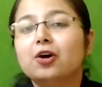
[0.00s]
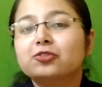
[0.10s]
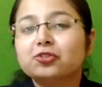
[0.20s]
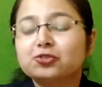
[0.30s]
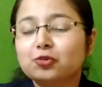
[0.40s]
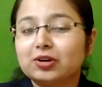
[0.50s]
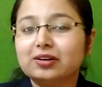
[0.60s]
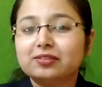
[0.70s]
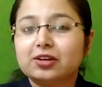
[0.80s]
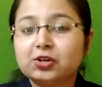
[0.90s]
So,
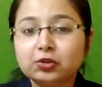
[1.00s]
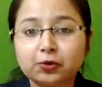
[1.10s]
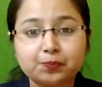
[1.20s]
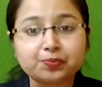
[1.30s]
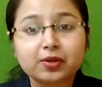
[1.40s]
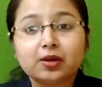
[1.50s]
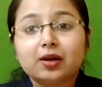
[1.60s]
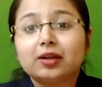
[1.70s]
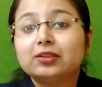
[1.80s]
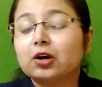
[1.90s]
students, you know,
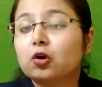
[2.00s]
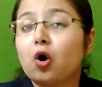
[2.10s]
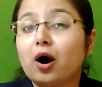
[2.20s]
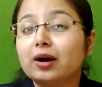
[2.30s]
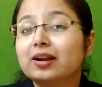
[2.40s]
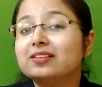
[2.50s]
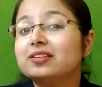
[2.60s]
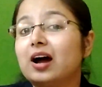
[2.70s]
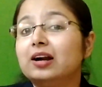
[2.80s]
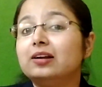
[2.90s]
the Congress
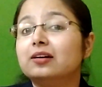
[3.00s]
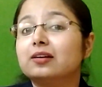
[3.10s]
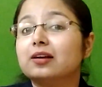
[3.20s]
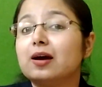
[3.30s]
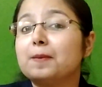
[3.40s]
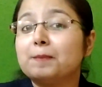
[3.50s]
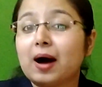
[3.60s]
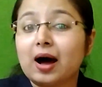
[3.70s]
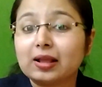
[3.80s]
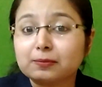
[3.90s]
under
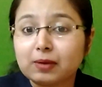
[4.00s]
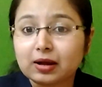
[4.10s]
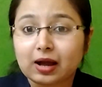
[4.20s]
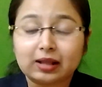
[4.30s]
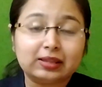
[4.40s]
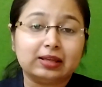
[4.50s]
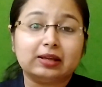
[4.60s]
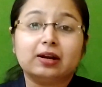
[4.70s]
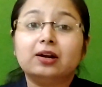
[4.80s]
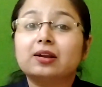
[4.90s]
Mahatma Gandhi
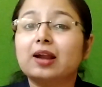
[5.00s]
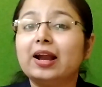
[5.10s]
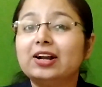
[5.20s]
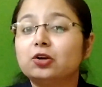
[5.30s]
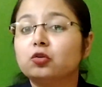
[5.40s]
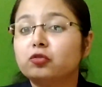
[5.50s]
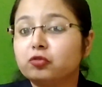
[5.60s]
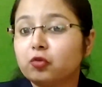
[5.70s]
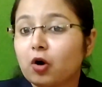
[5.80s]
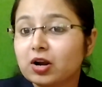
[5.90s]
tried to
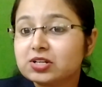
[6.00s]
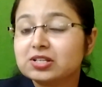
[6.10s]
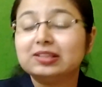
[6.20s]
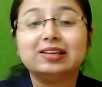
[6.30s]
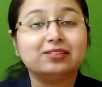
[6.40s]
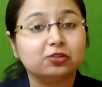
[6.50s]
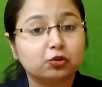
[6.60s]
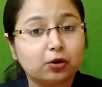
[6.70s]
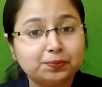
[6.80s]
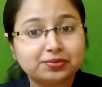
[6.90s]
forge these
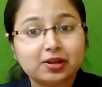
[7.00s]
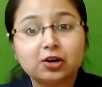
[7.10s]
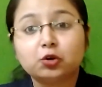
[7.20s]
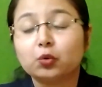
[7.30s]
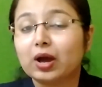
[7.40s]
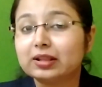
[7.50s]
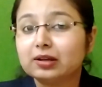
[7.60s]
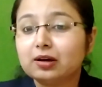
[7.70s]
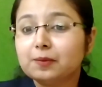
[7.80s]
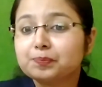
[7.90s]
groups
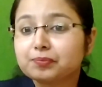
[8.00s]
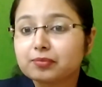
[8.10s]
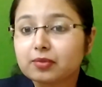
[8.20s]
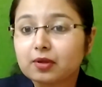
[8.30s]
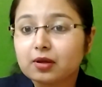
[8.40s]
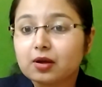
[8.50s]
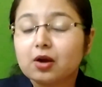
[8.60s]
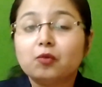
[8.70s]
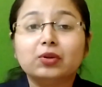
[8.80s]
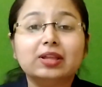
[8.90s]
together
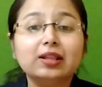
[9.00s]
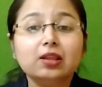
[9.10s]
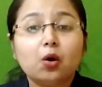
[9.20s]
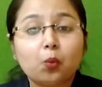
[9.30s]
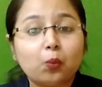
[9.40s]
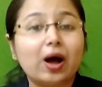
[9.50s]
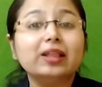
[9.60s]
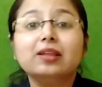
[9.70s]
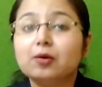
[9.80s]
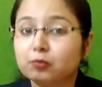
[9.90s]
within
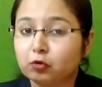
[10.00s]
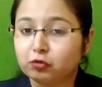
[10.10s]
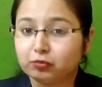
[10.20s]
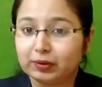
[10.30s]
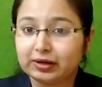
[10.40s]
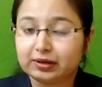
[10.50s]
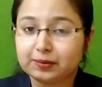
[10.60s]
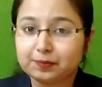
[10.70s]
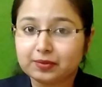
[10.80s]
one movement.